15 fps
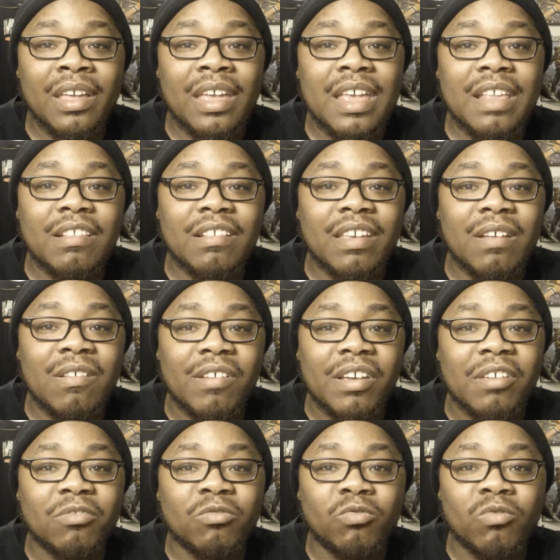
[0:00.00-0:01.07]
He just kept
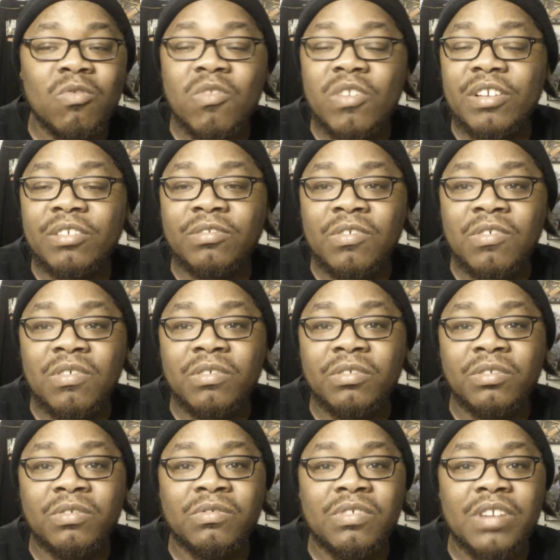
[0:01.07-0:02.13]
getting stronger and stronger
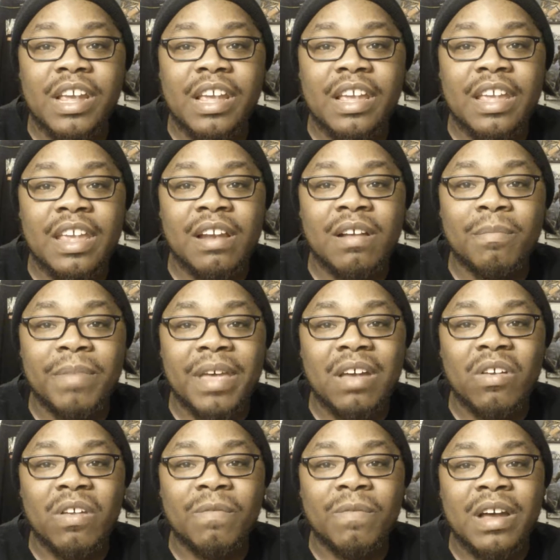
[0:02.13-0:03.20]
due to the heat of
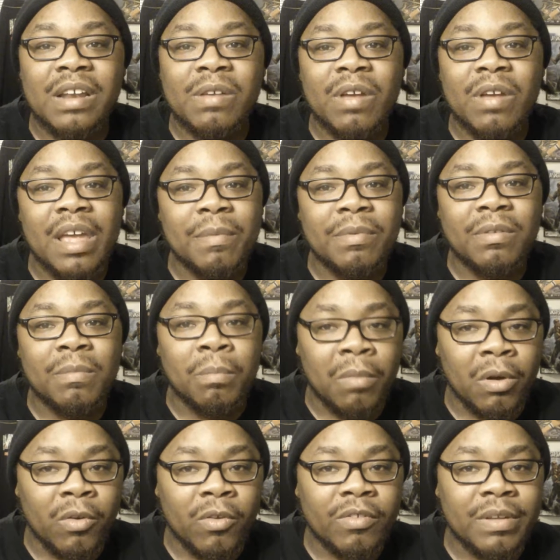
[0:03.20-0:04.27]
battle. He finally able to
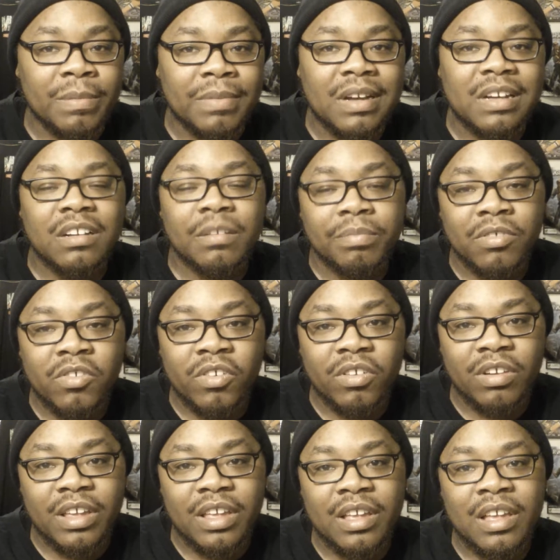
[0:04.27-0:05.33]
merge his body
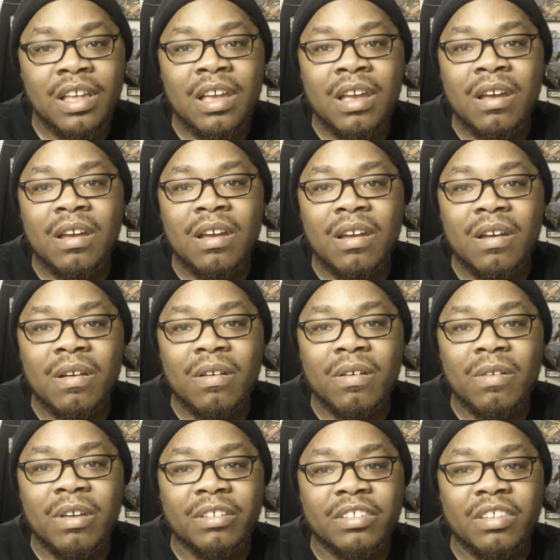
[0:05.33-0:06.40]
completely,
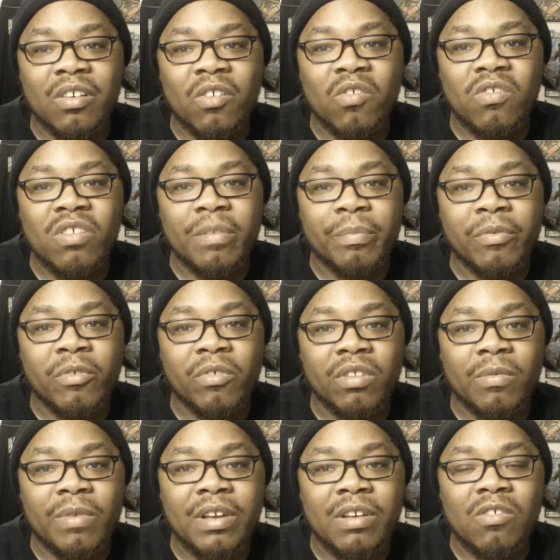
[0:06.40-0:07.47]
his soul
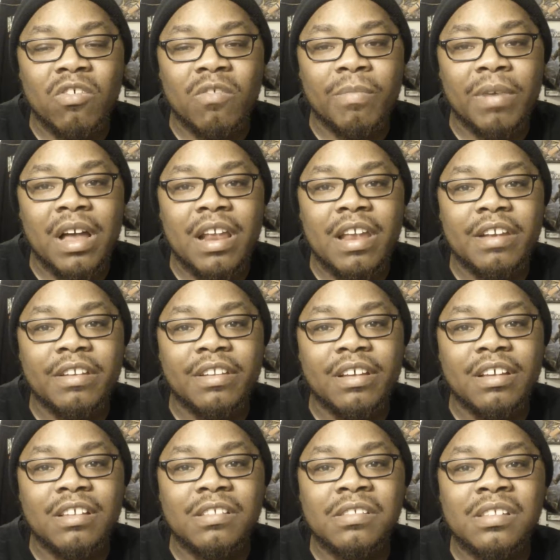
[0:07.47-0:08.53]
completely with Goku body,
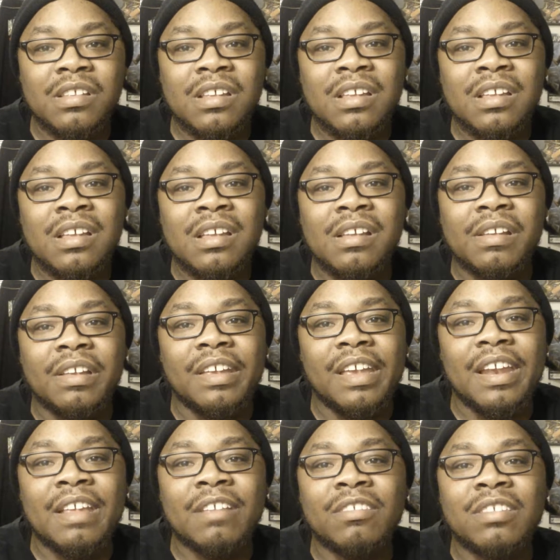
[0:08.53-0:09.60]
thus
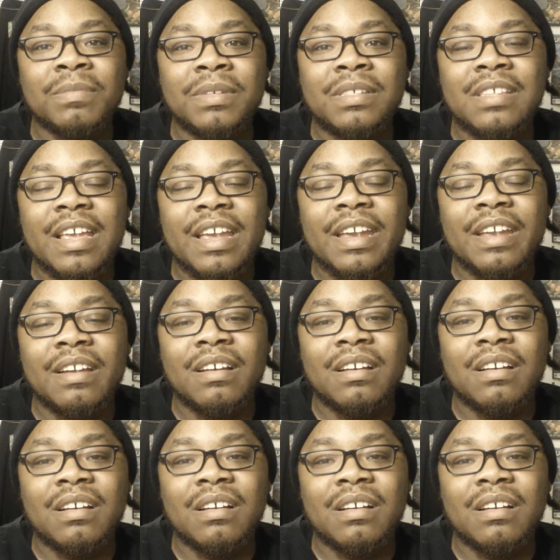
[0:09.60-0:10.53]
getting Super Saiyan